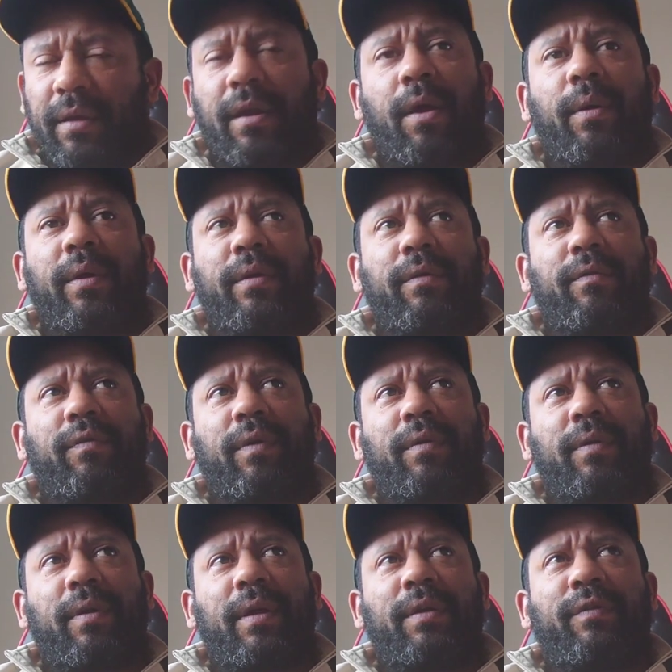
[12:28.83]
No,
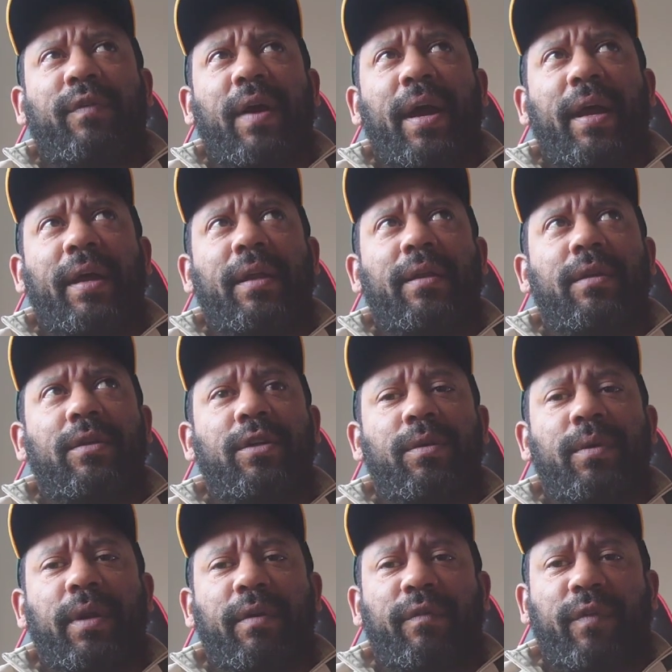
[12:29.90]
he's fighting
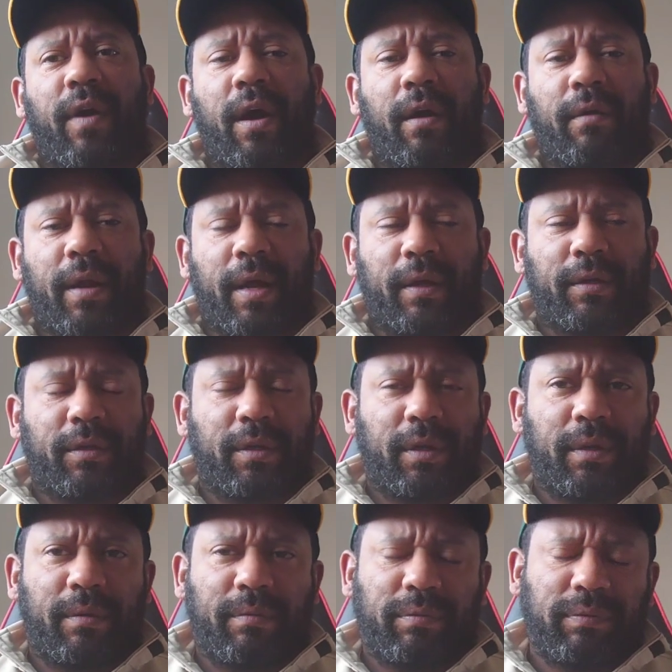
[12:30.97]
Junior Farr
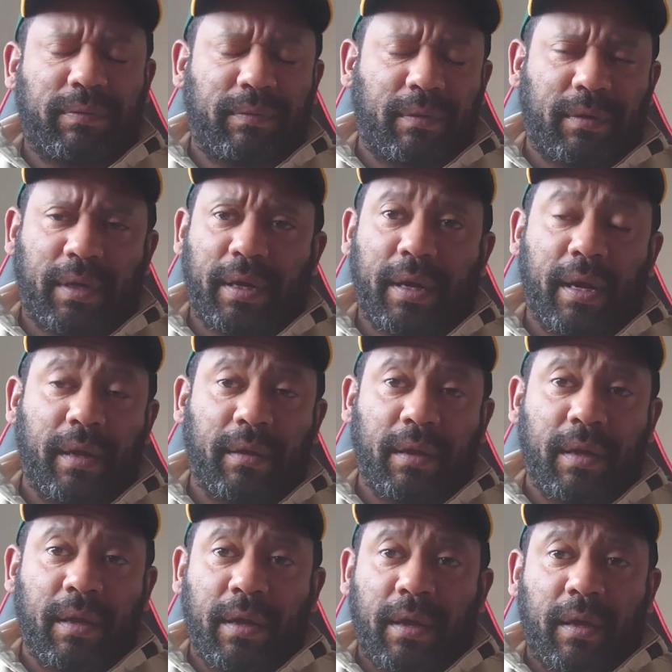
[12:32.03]
actually. Fucking hell.
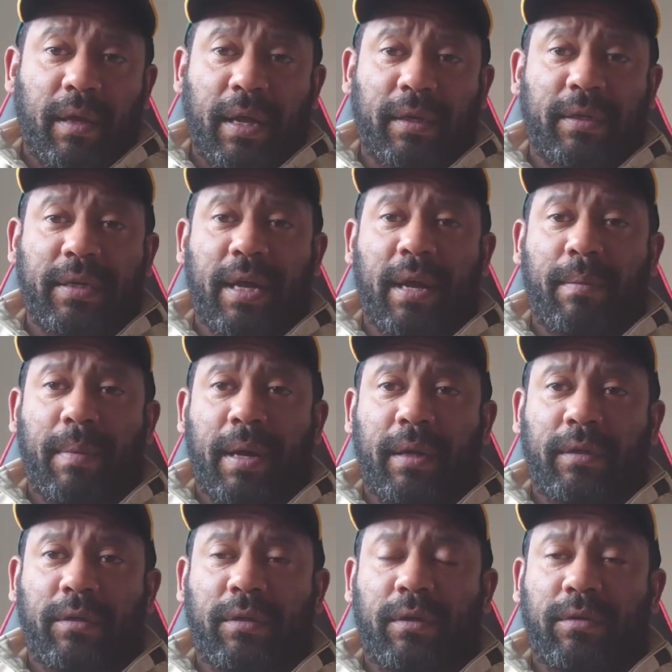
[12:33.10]
Last time
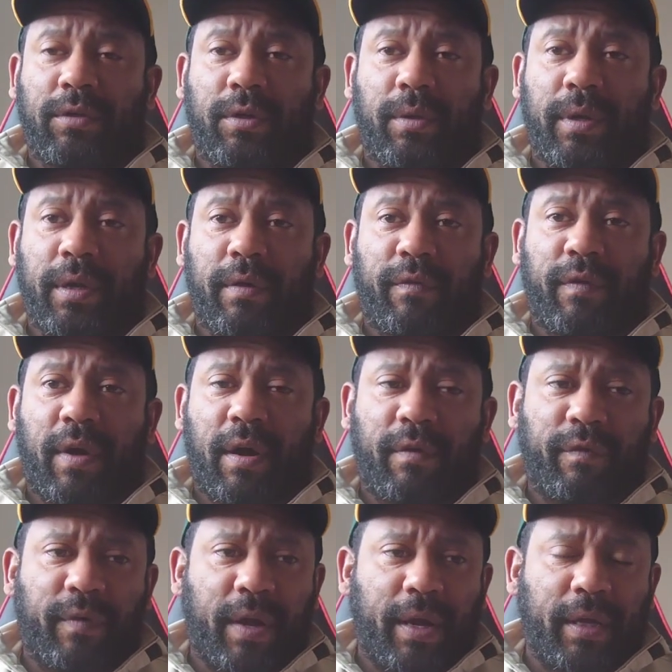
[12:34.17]
I saw Junior
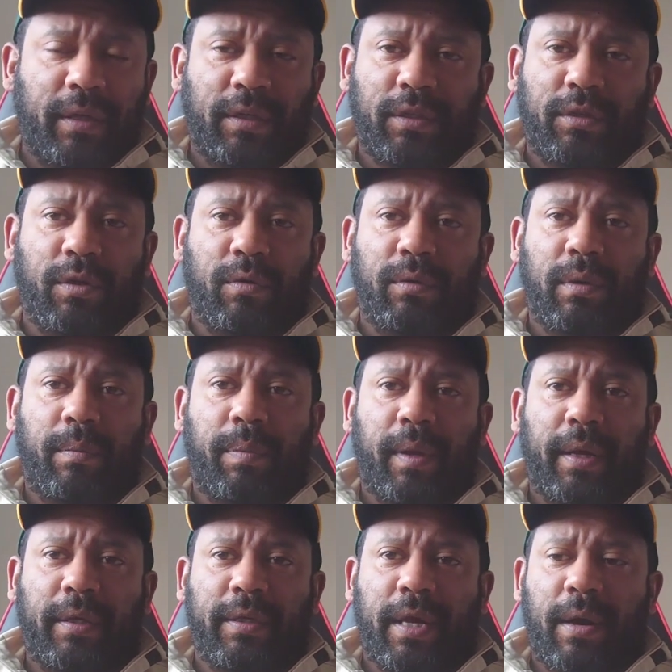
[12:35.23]
Farr fight, he stunk the
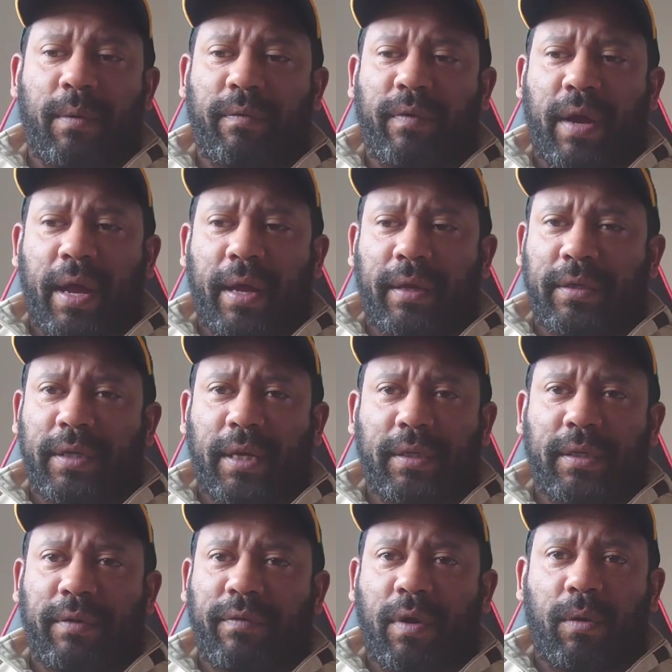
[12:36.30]
place out with that
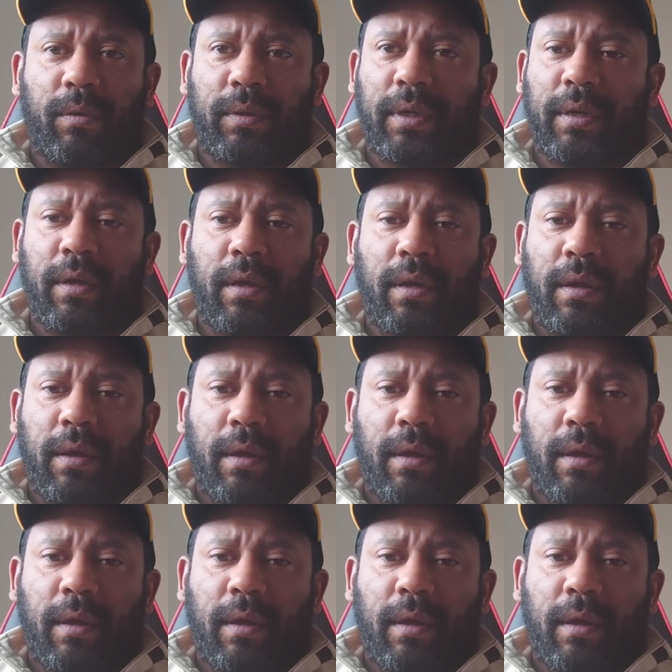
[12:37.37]
excessive holding